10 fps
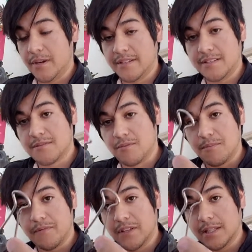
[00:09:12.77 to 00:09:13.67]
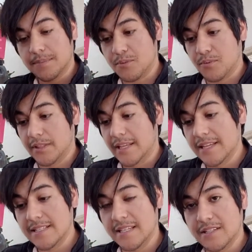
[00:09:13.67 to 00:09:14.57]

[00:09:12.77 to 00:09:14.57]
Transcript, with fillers: I just removed the clips really easy,